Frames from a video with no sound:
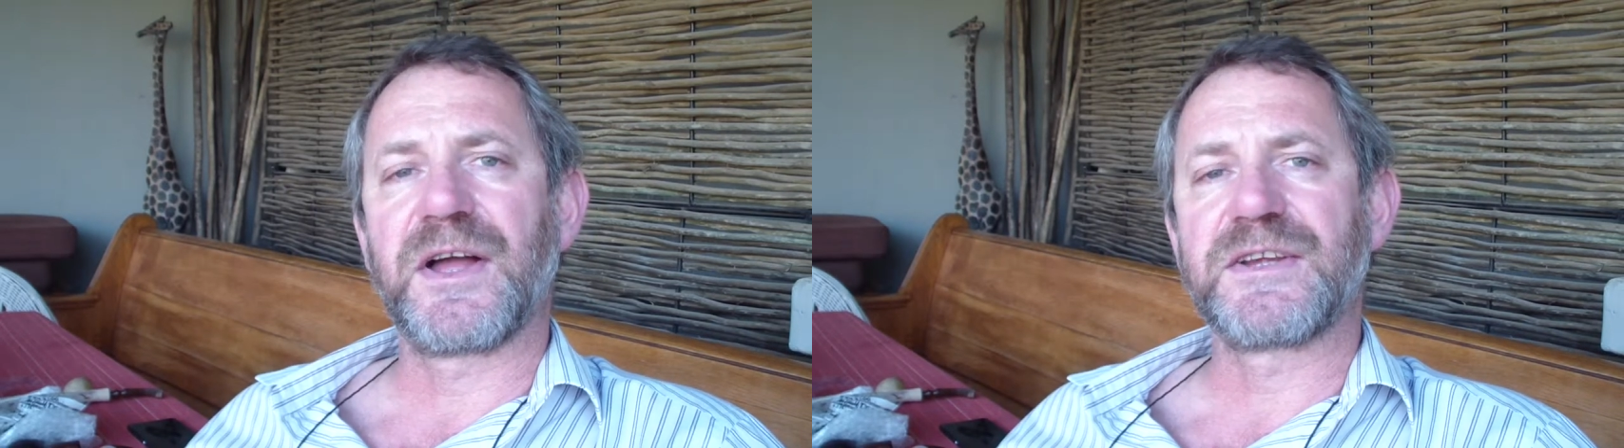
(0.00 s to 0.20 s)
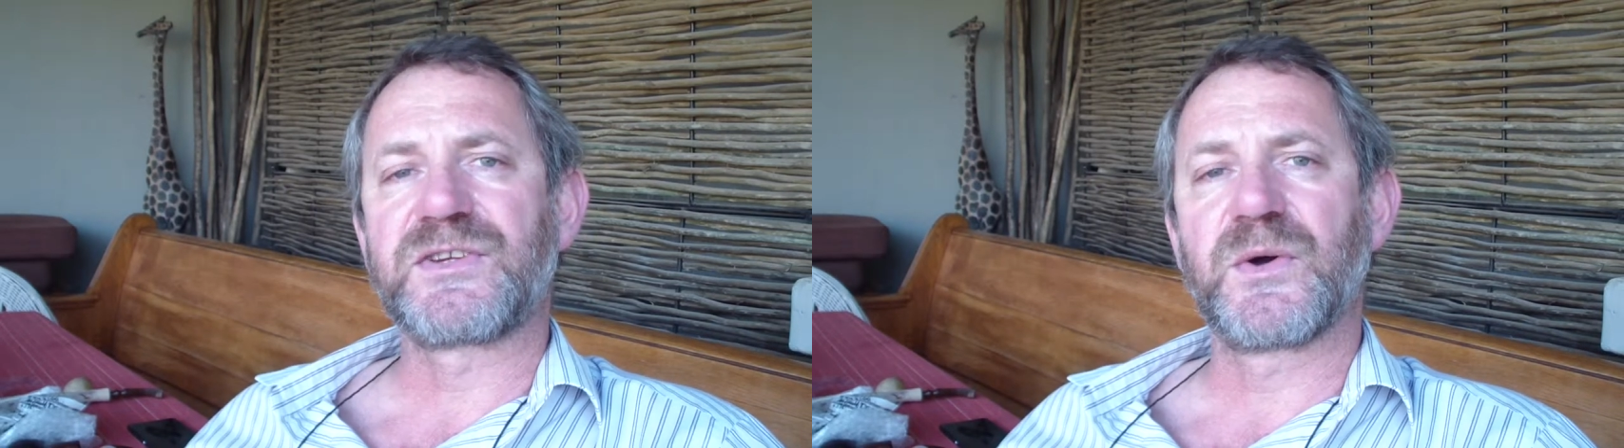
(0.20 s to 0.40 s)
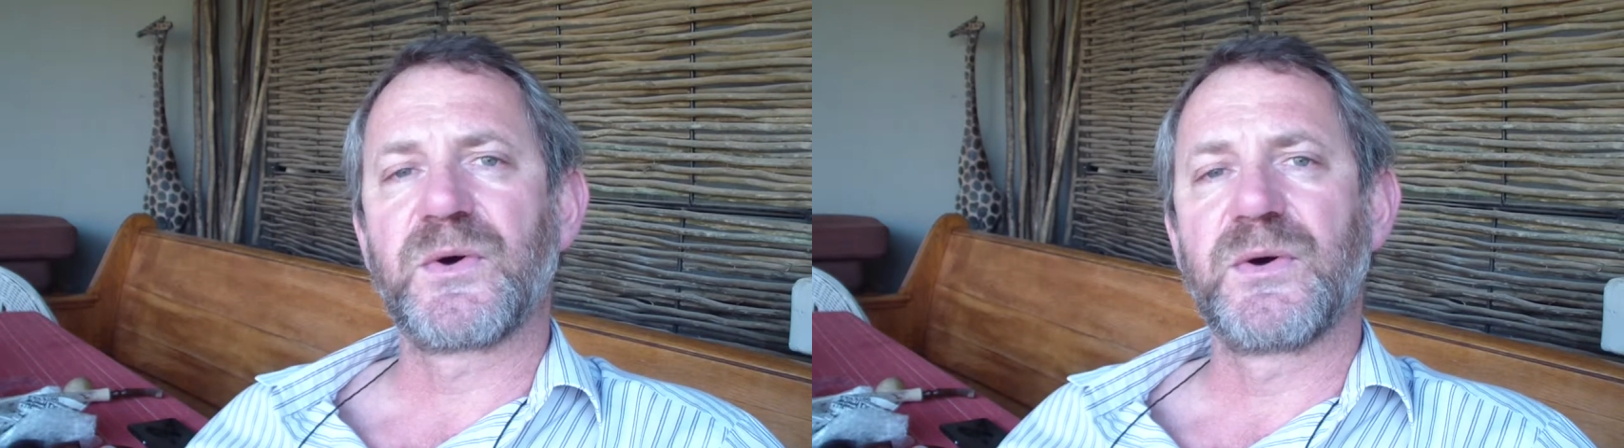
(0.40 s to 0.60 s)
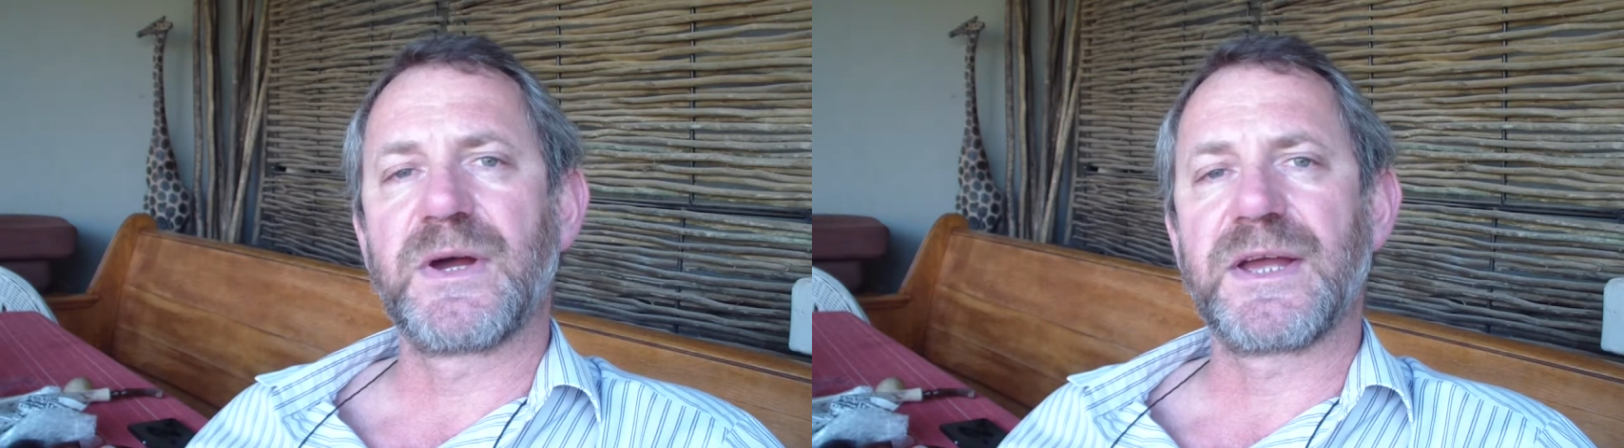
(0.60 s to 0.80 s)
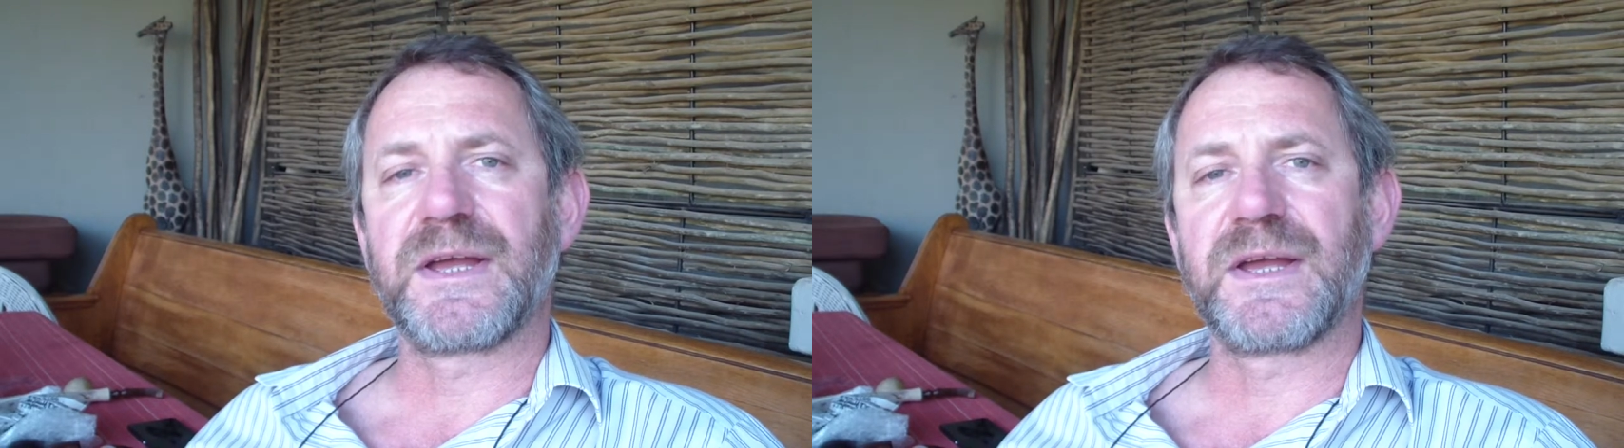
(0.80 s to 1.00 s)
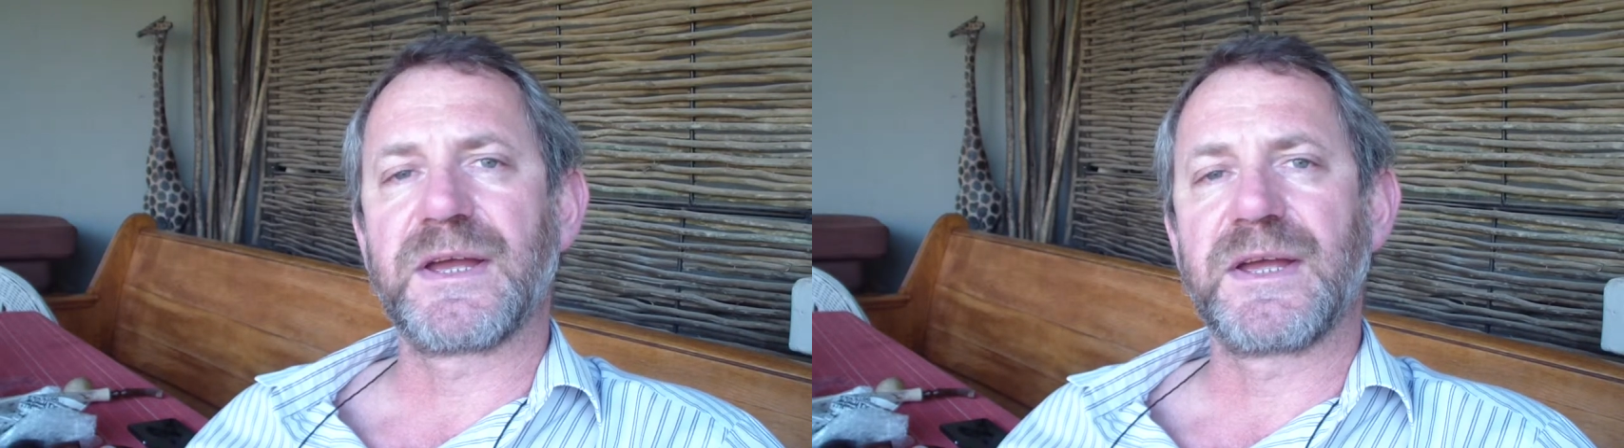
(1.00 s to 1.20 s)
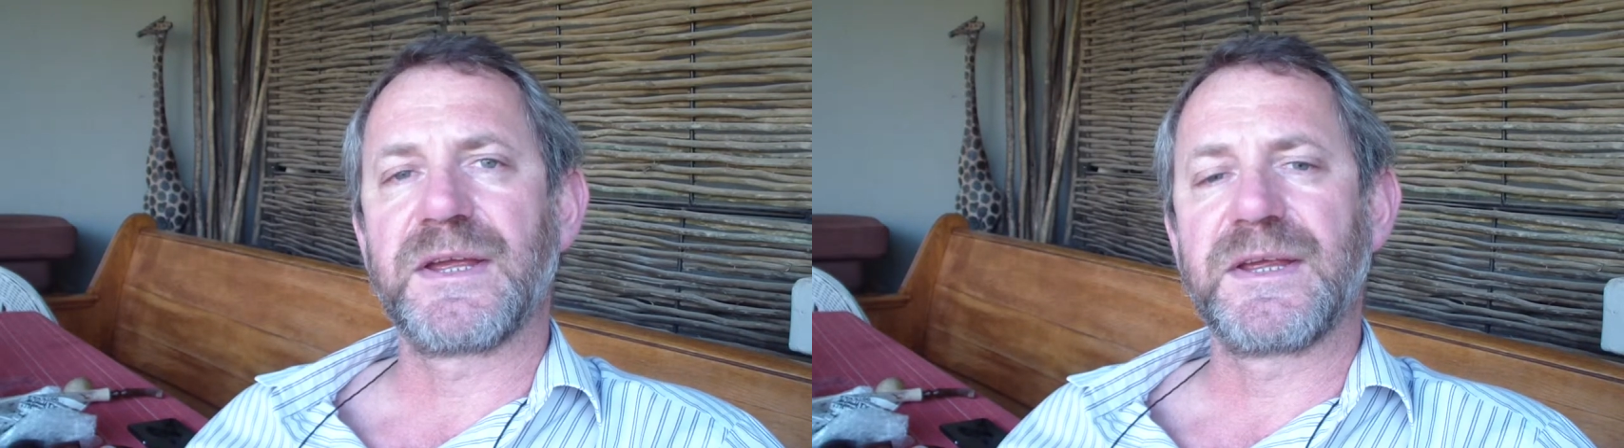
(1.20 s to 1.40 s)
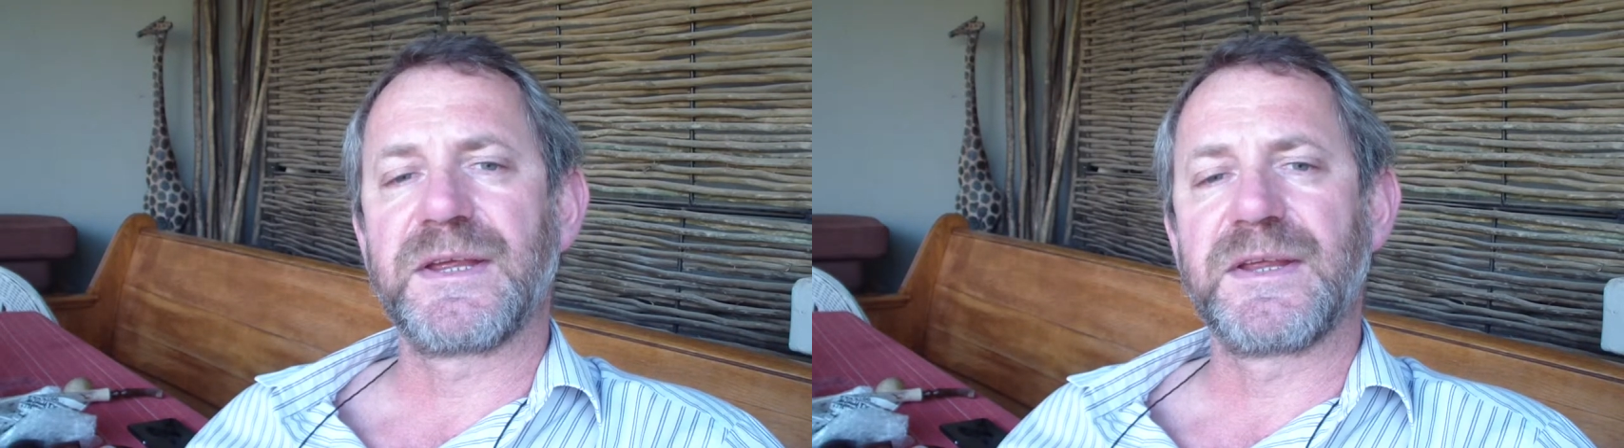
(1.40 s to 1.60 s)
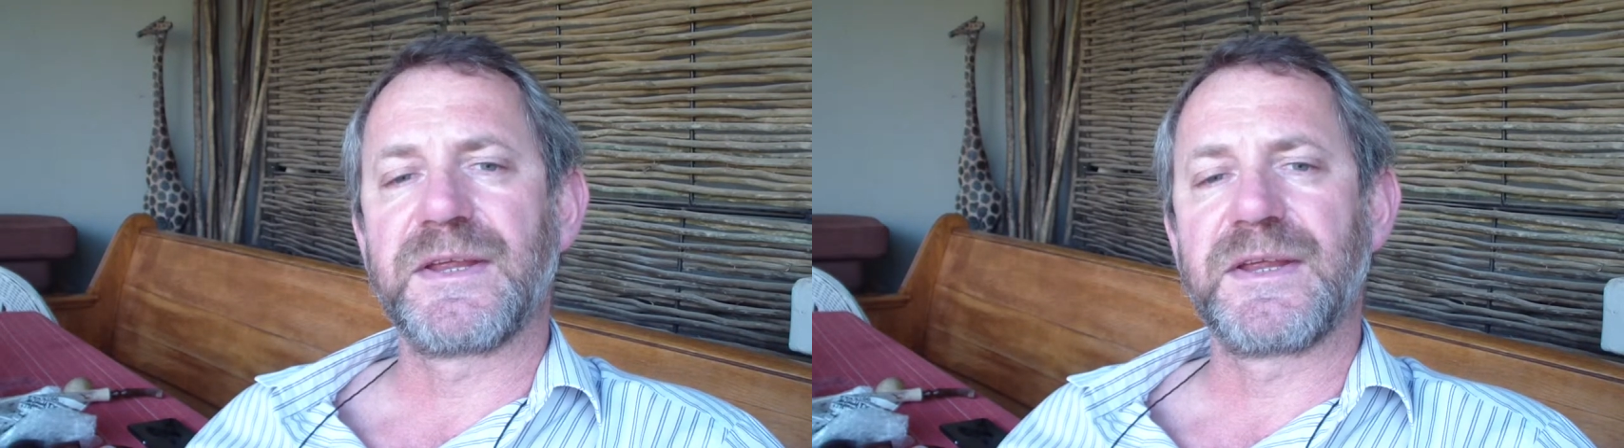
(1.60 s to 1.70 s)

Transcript: saw a